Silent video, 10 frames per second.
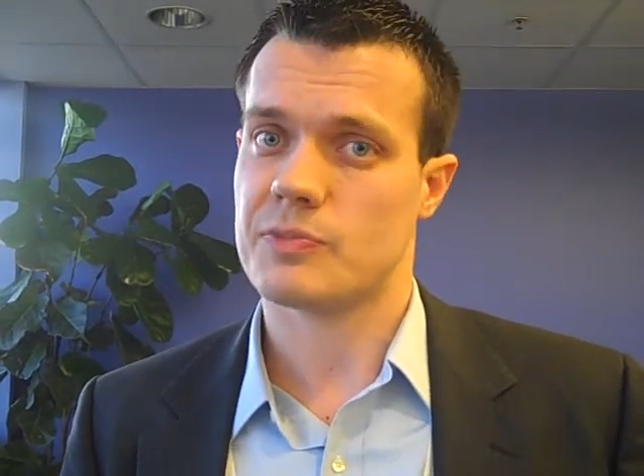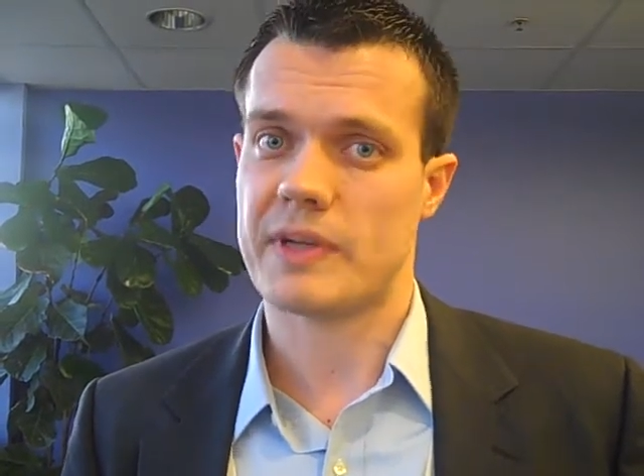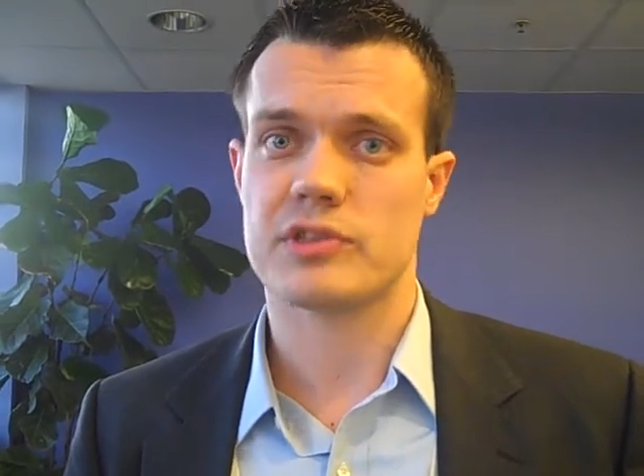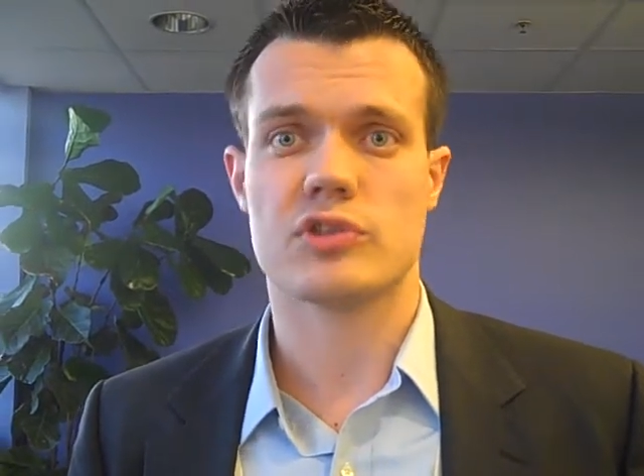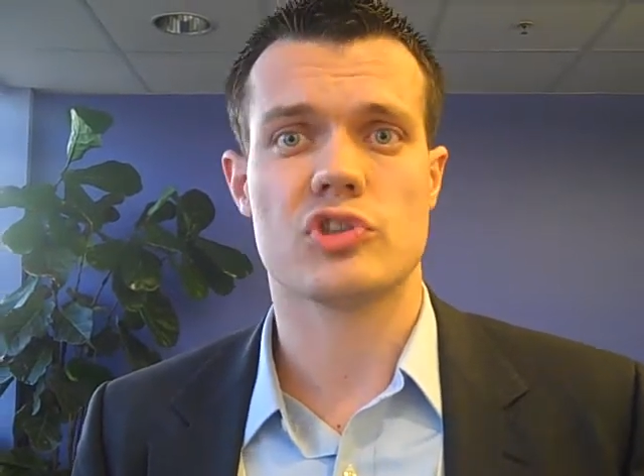
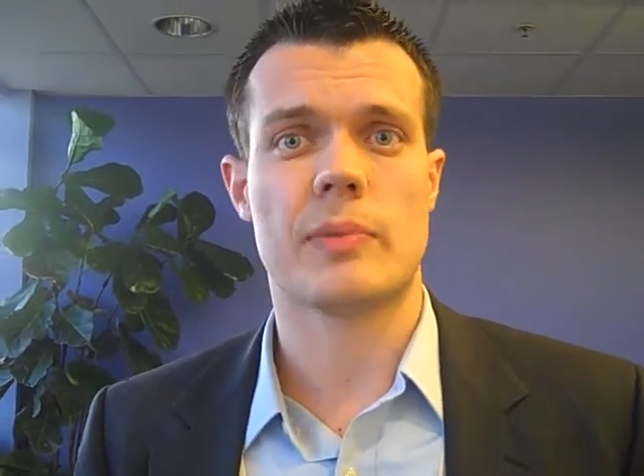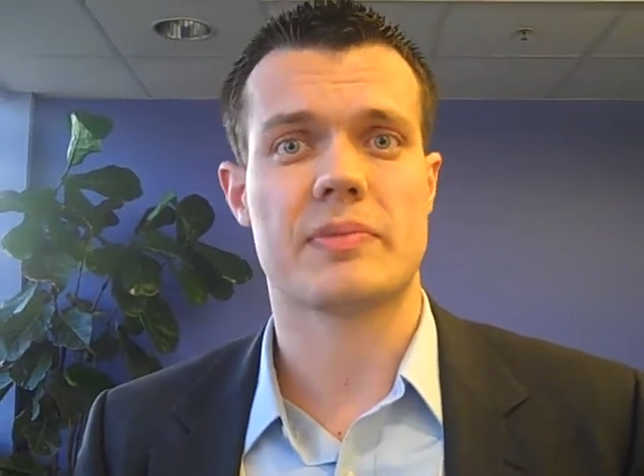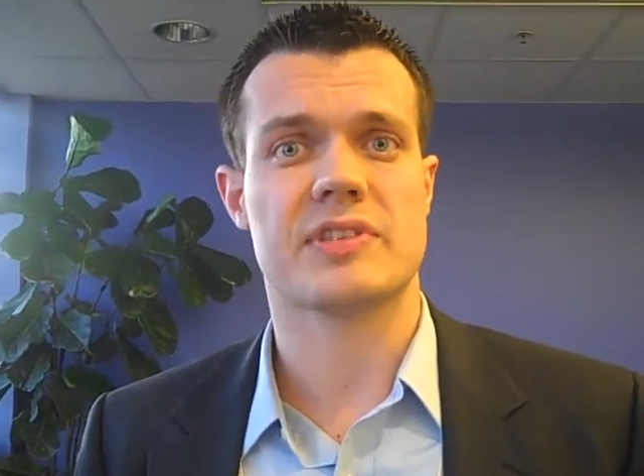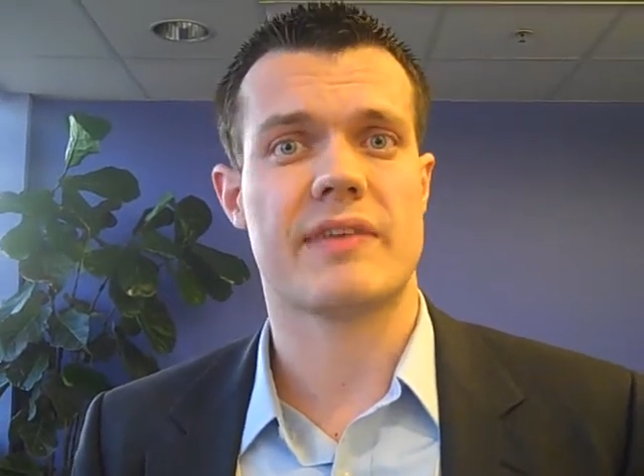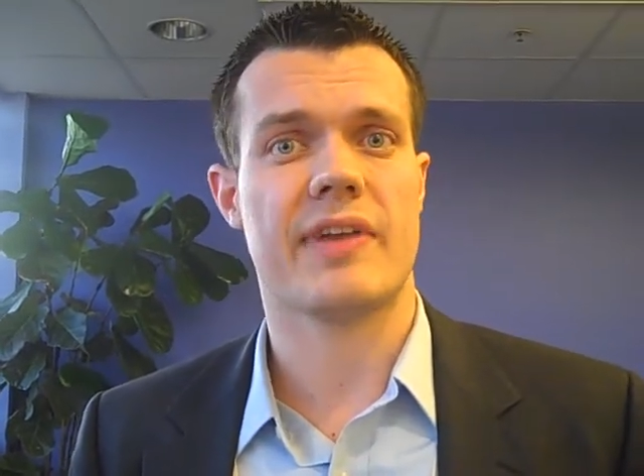expect to consume
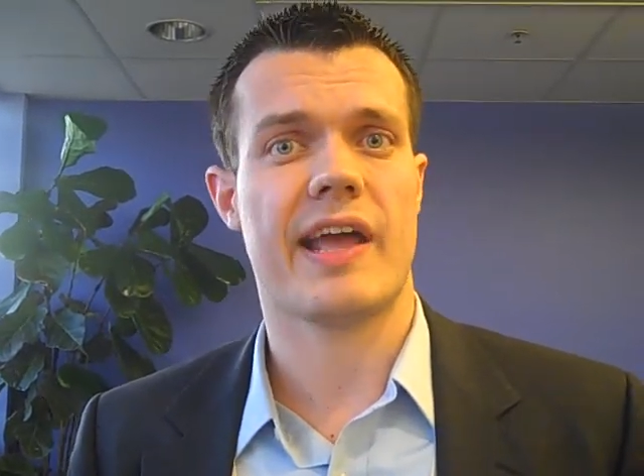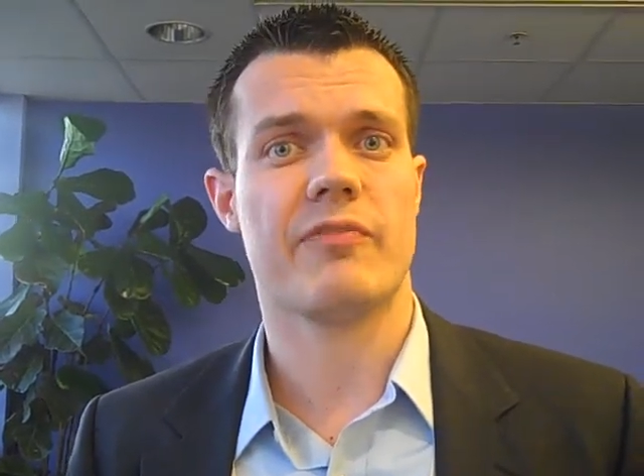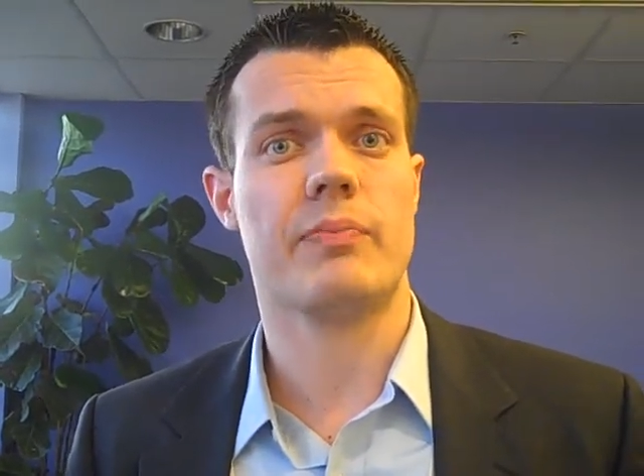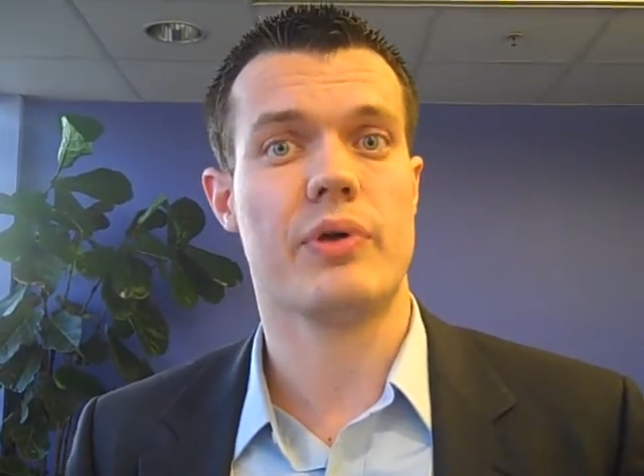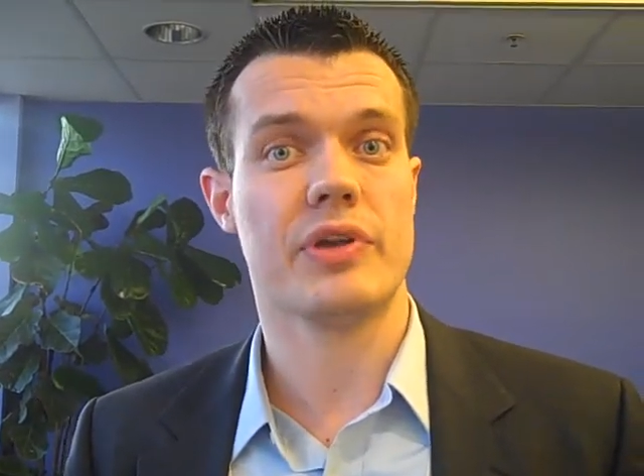up to
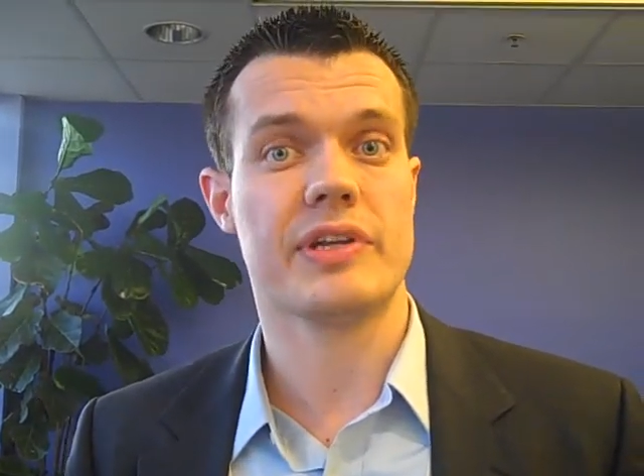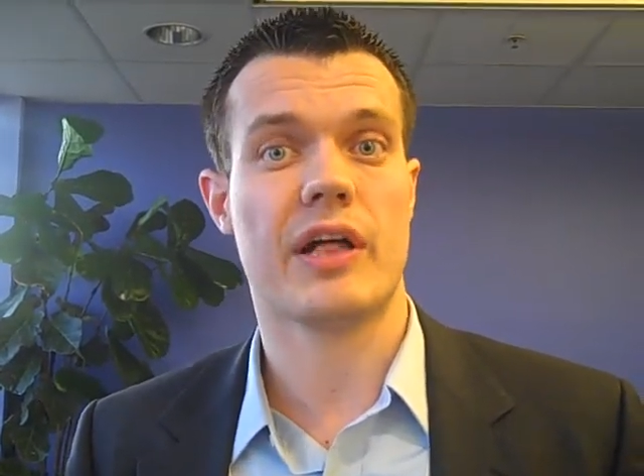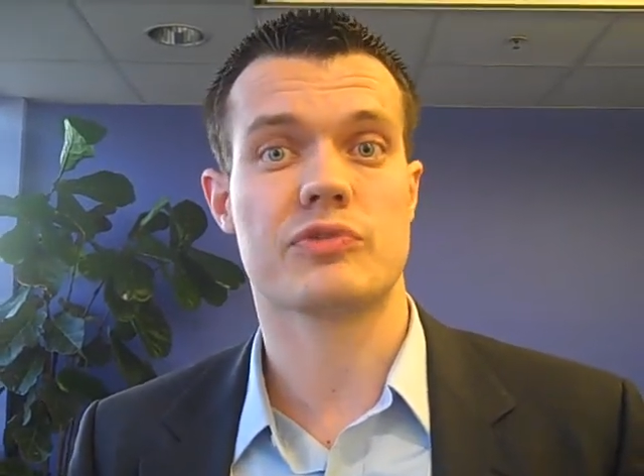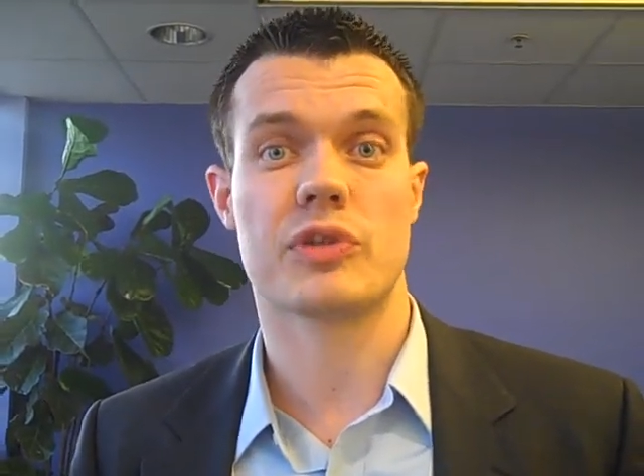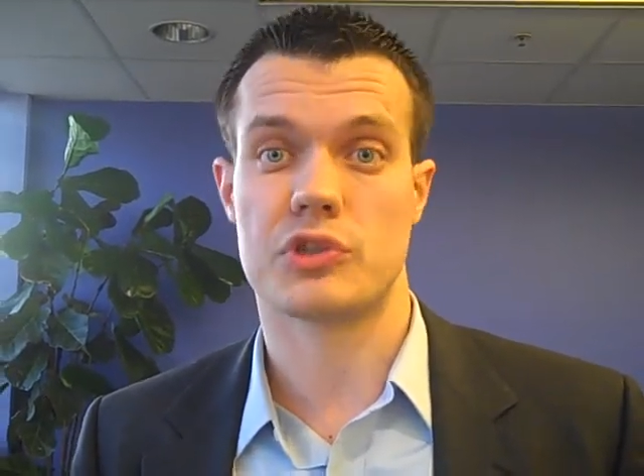$7.5 billion
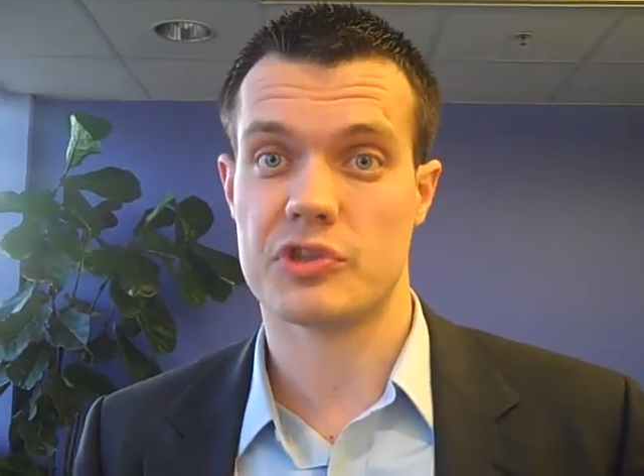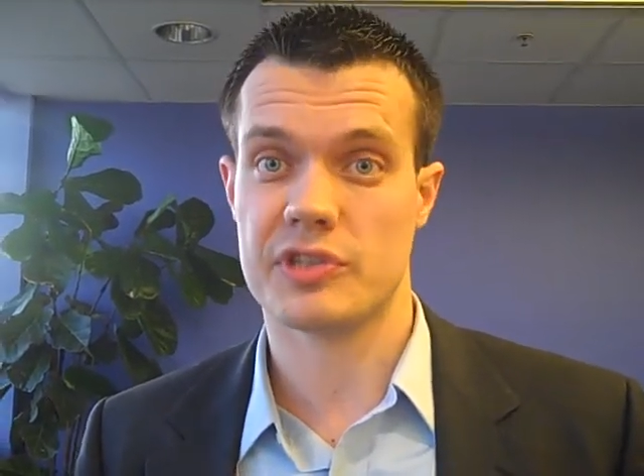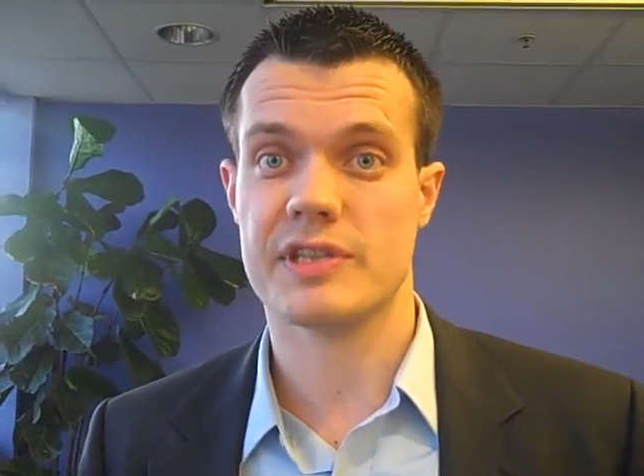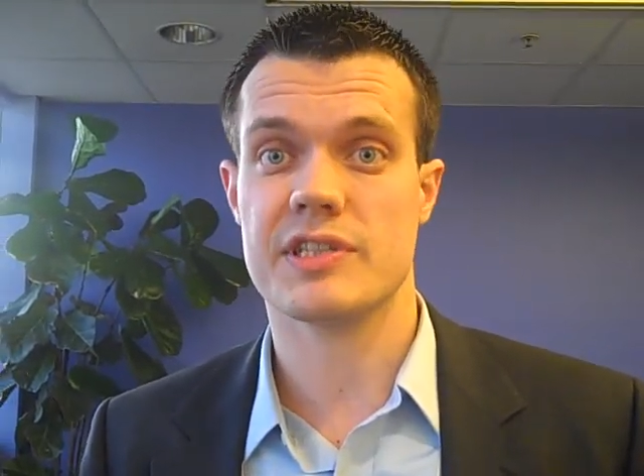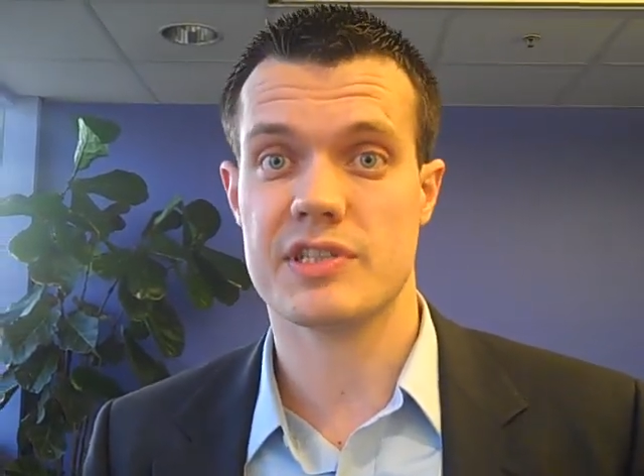of
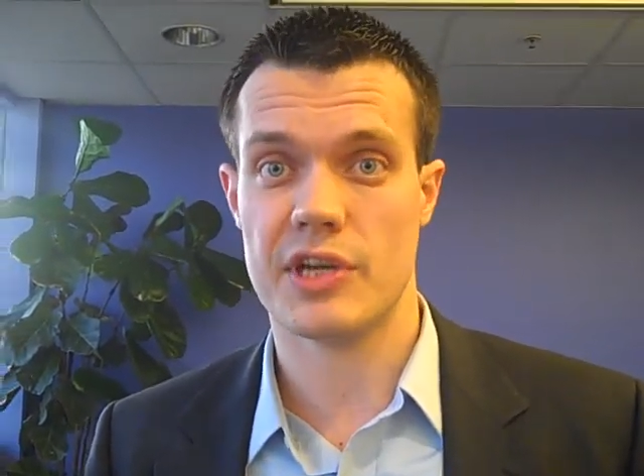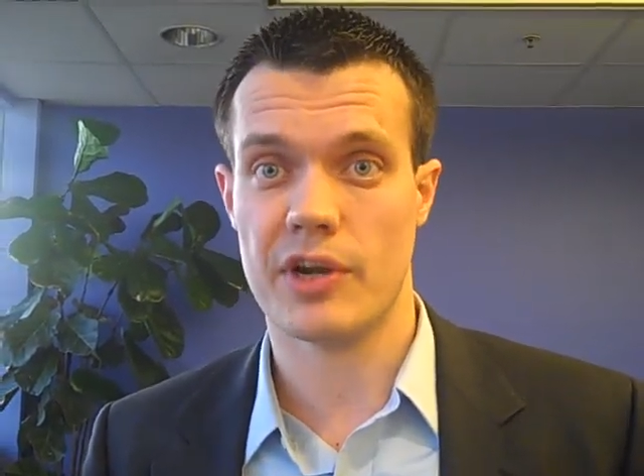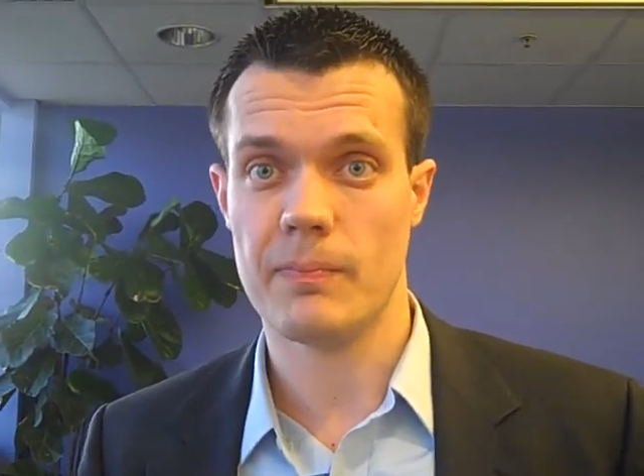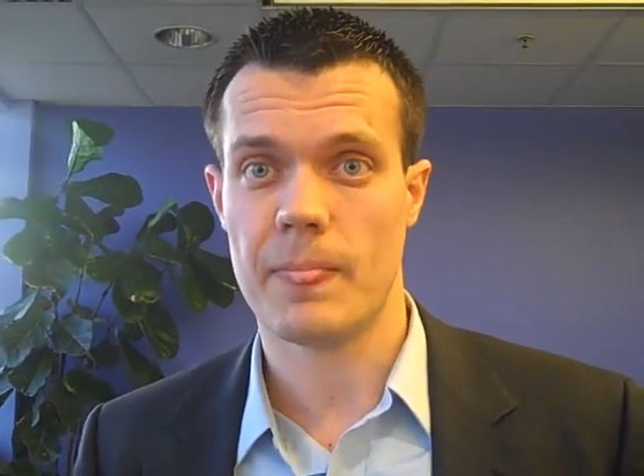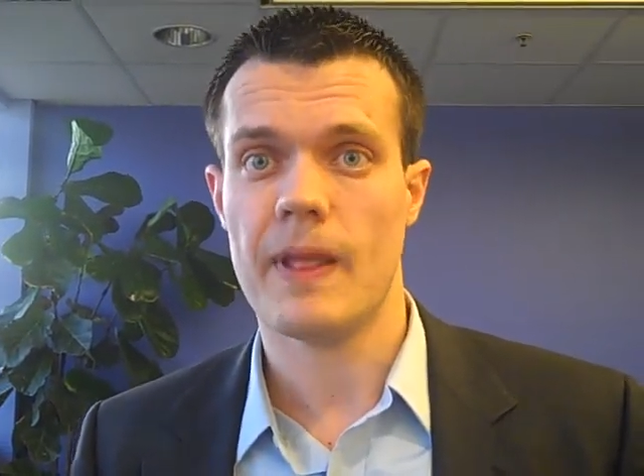electricity this
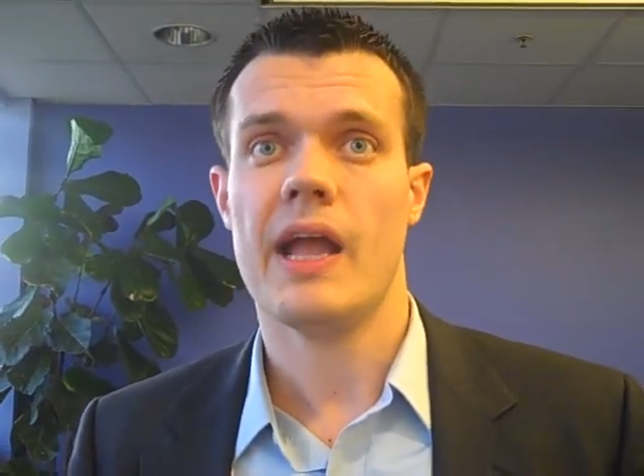year,